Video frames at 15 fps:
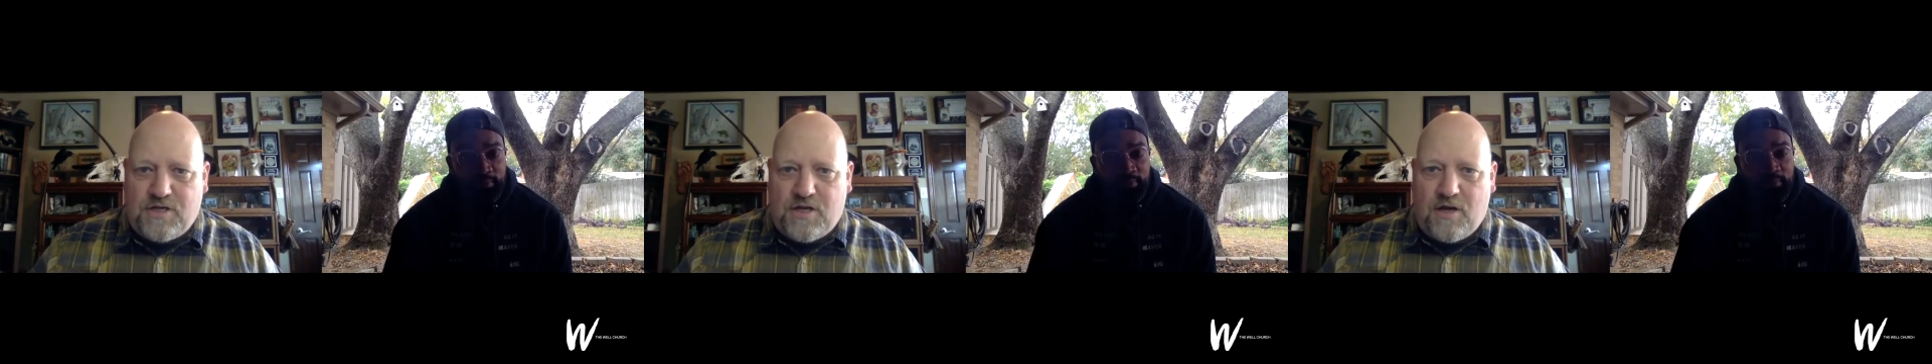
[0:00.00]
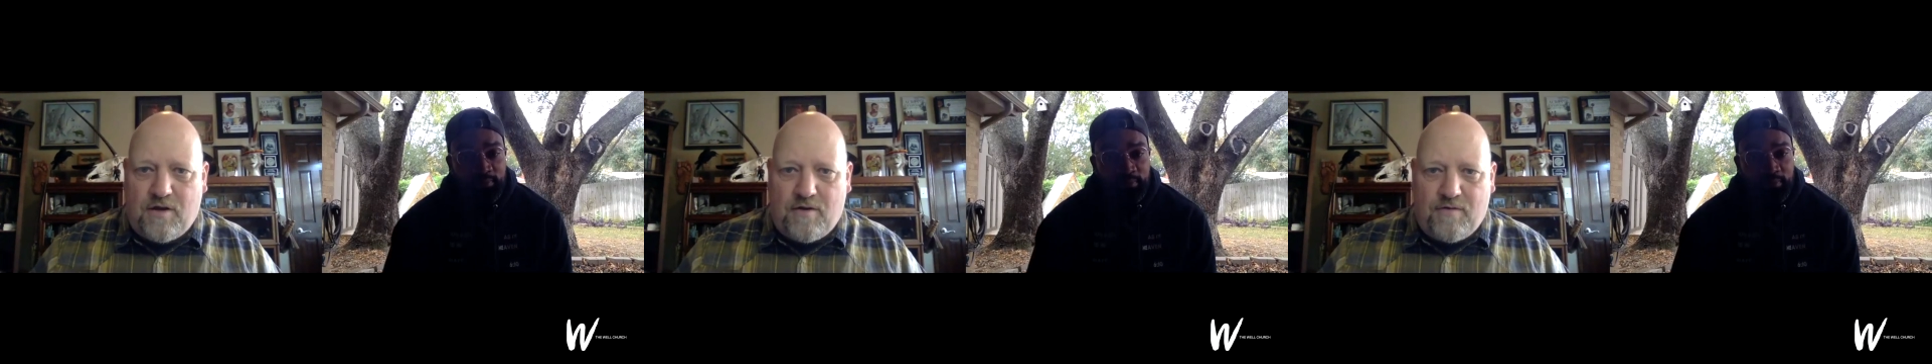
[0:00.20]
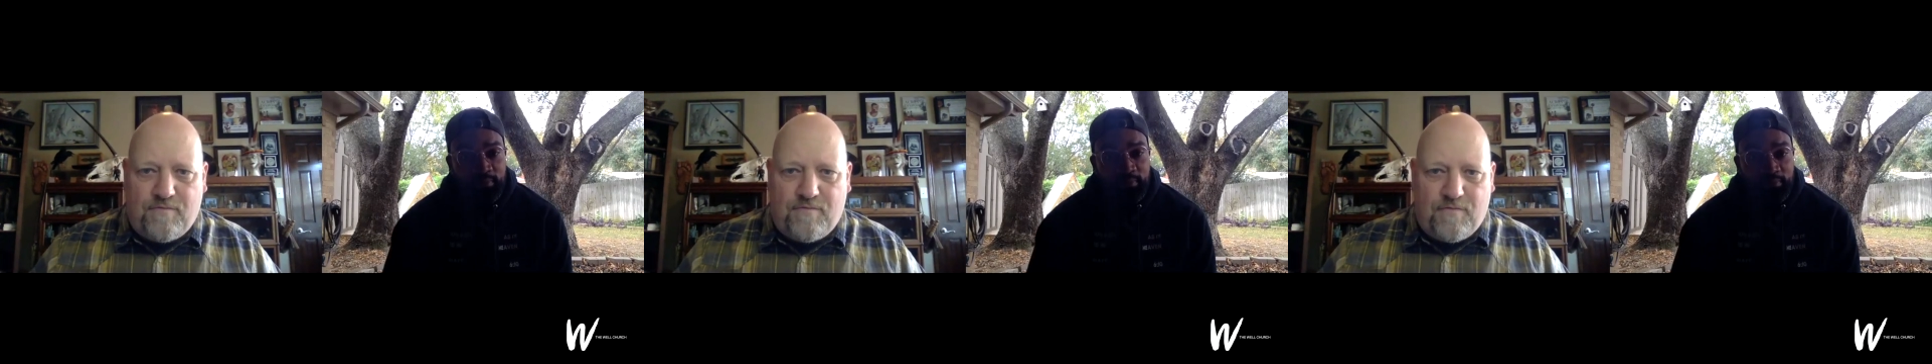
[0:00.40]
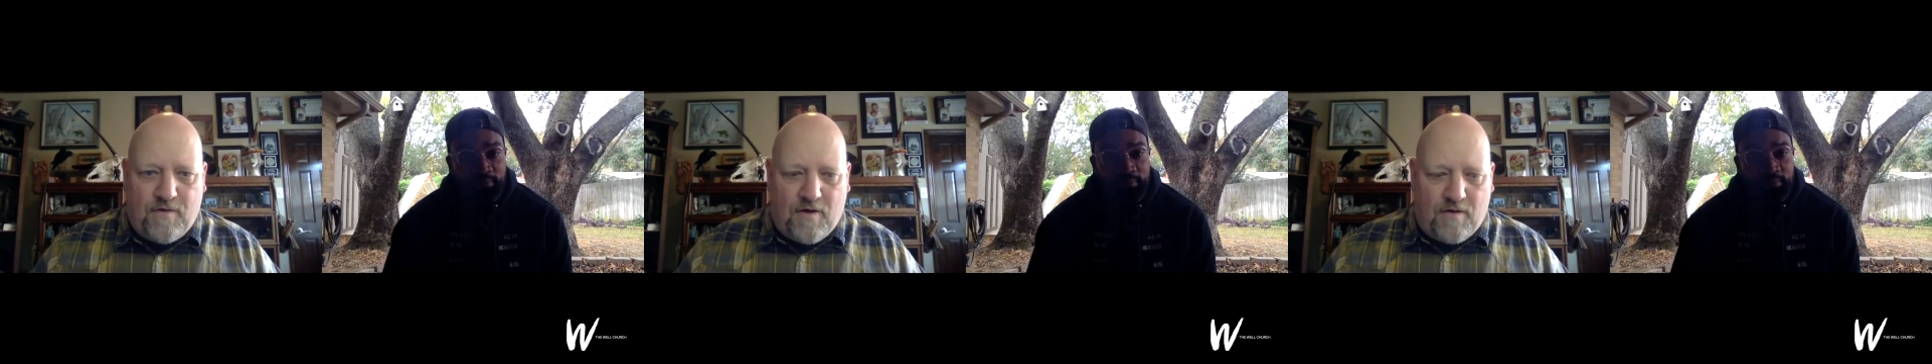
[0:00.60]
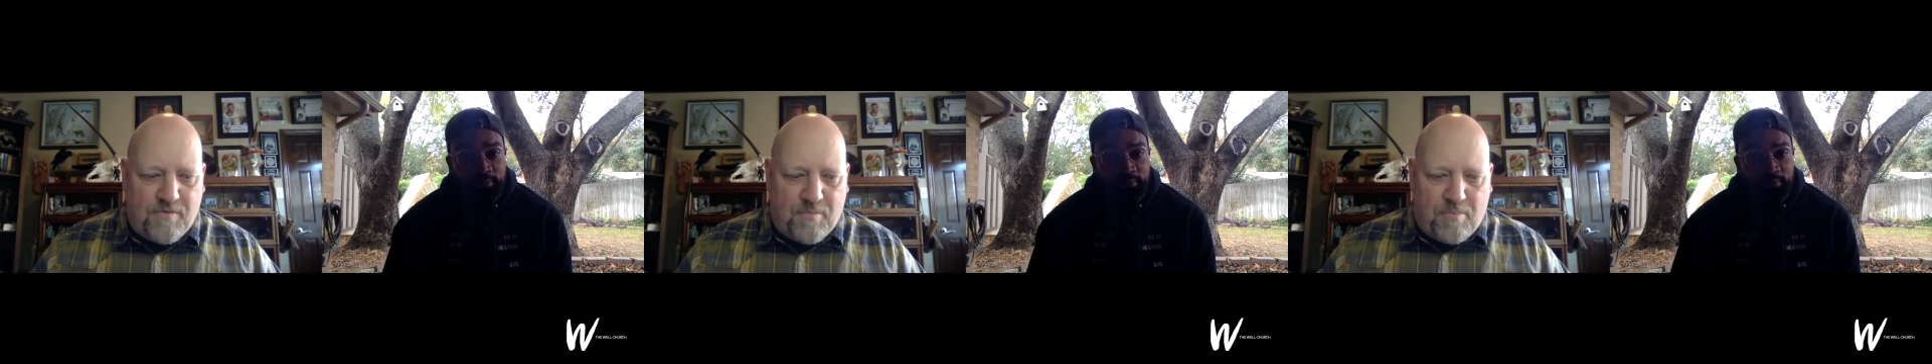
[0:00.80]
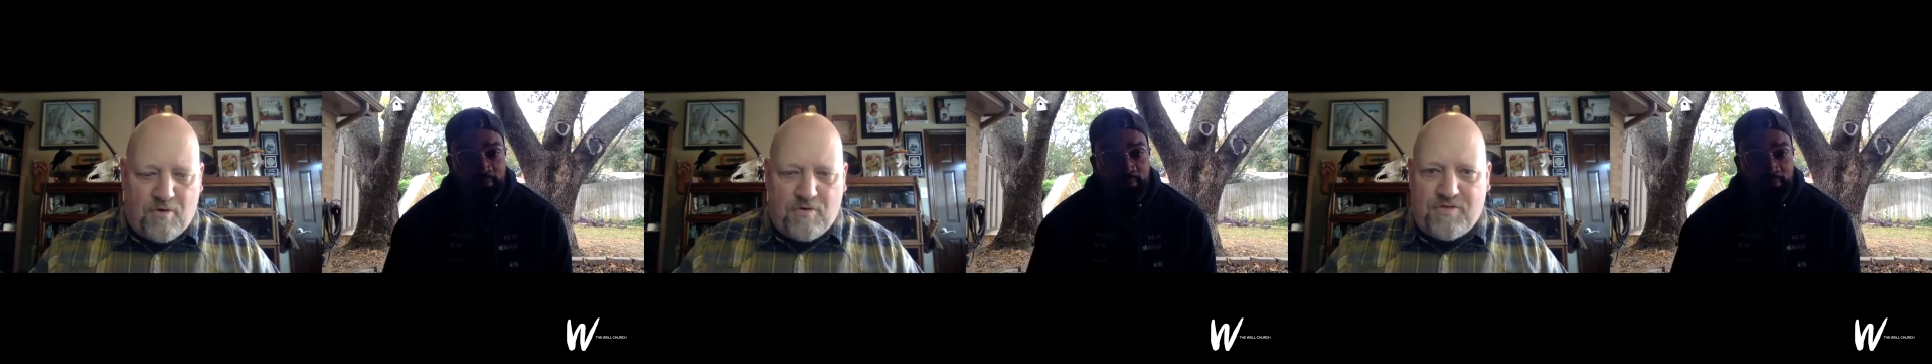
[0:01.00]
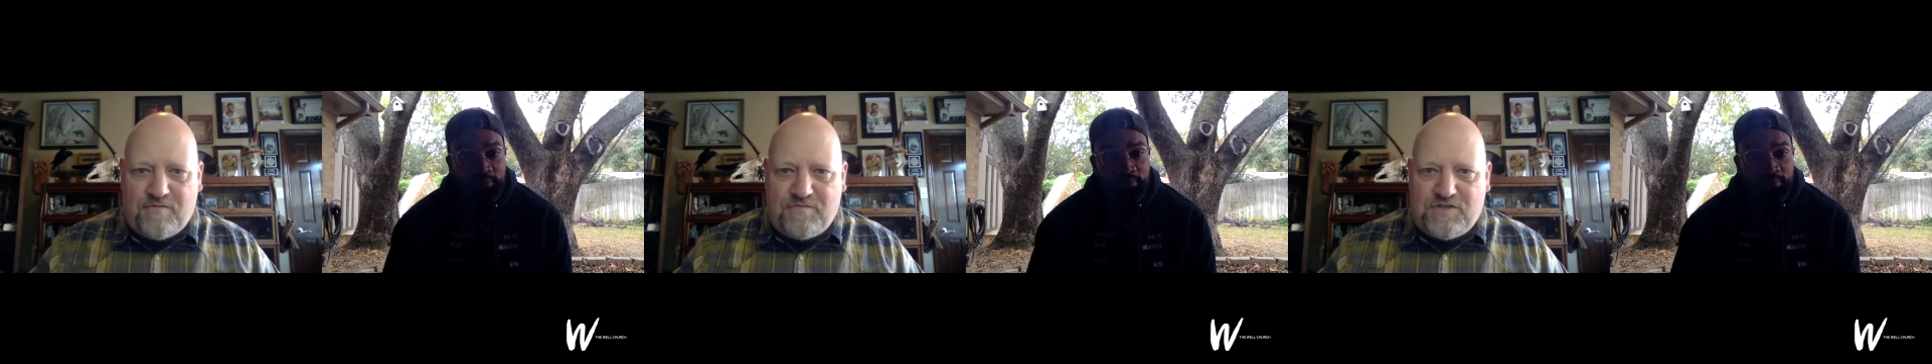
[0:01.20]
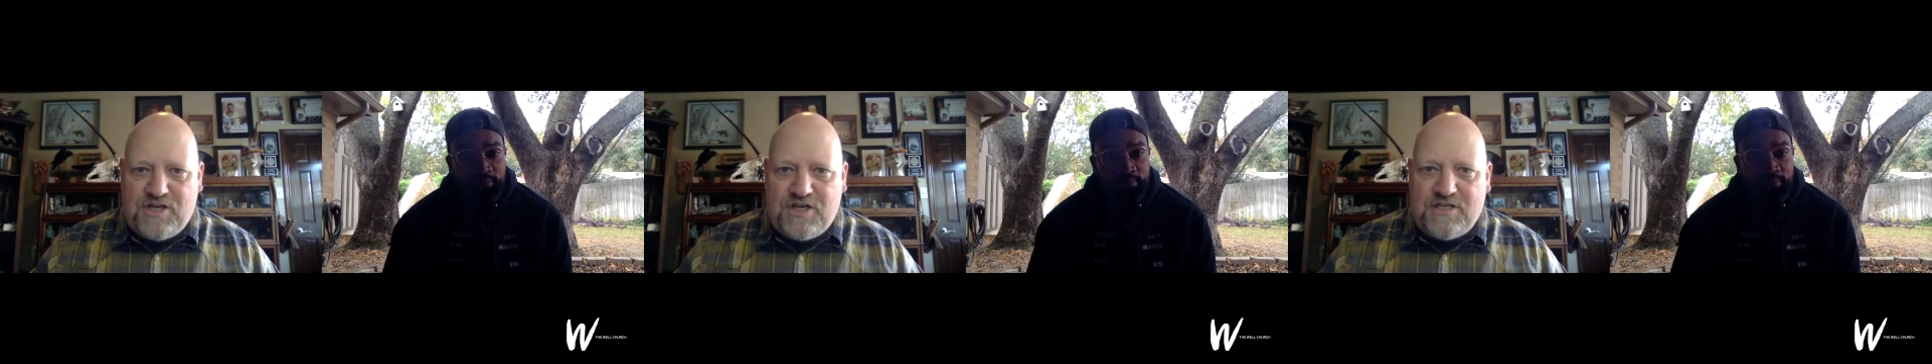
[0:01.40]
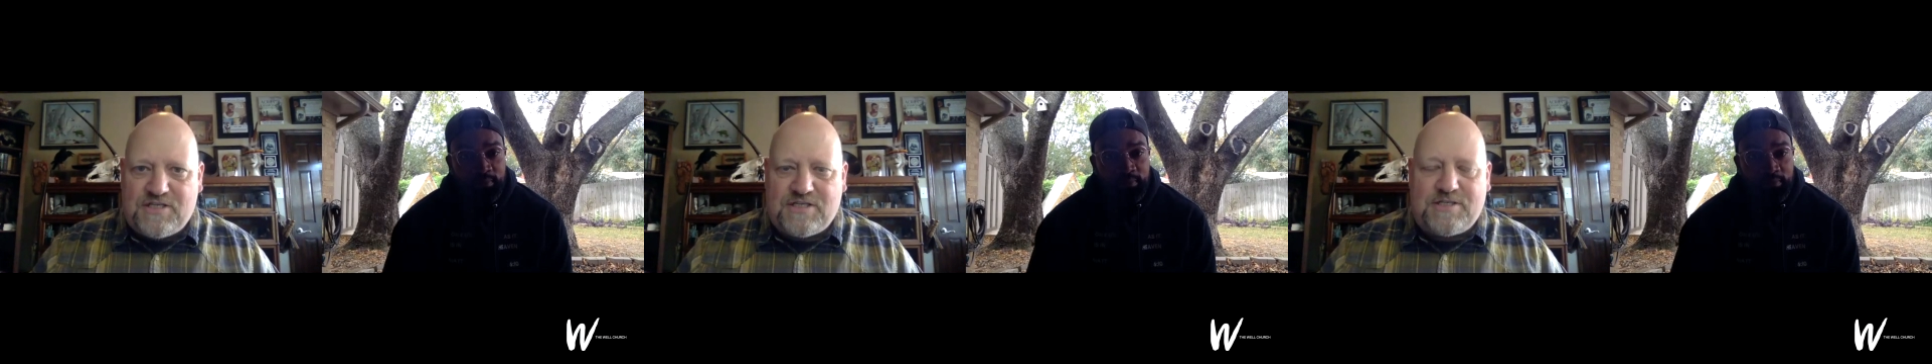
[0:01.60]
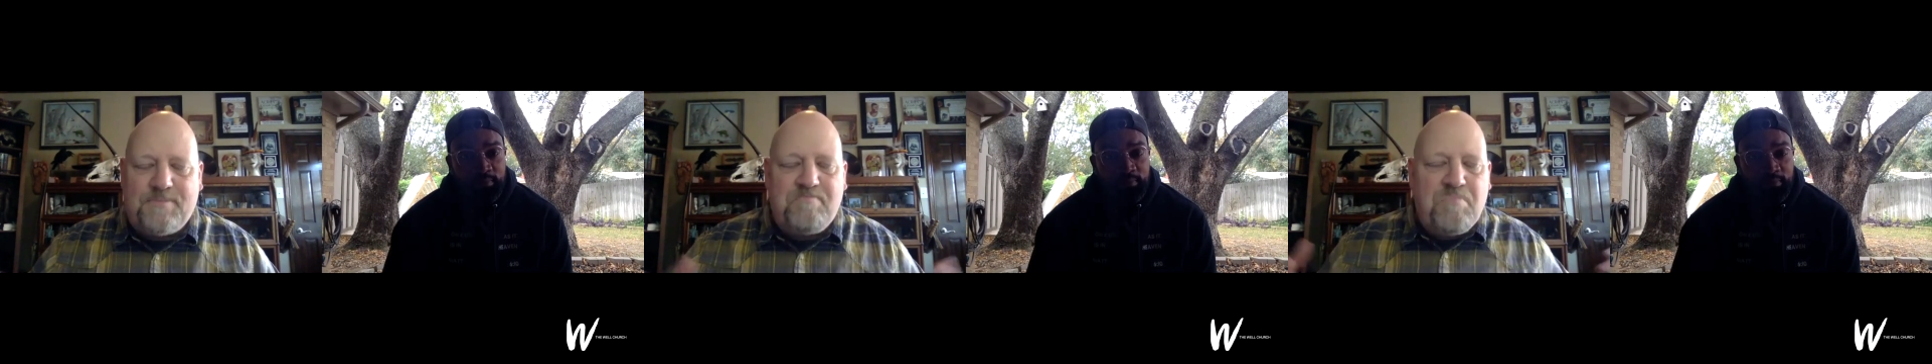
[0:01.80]
of the birth of
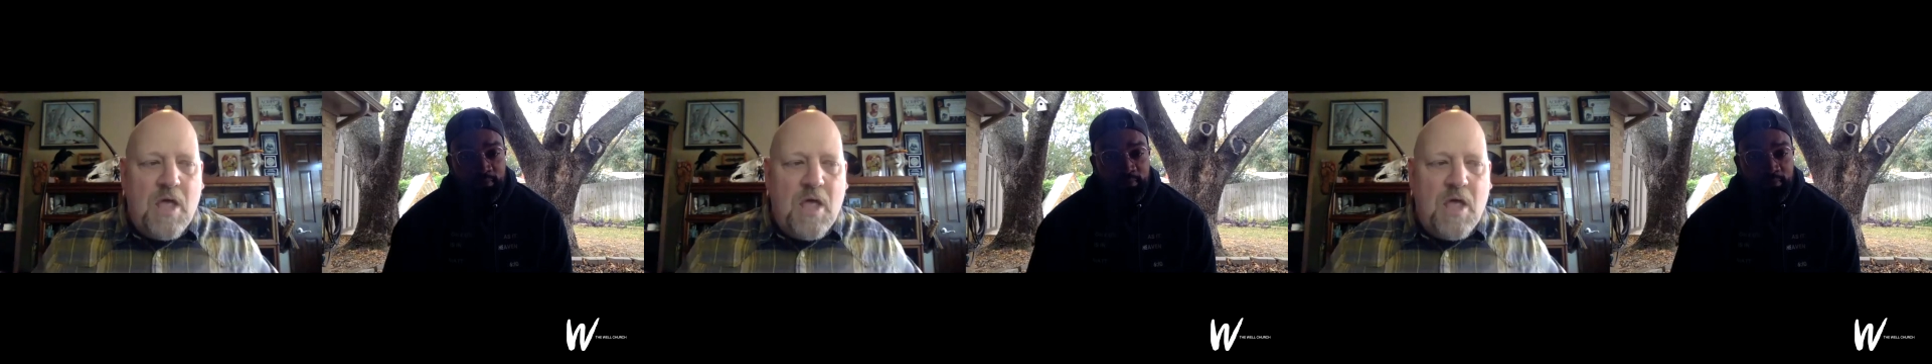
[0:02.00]
Jesus.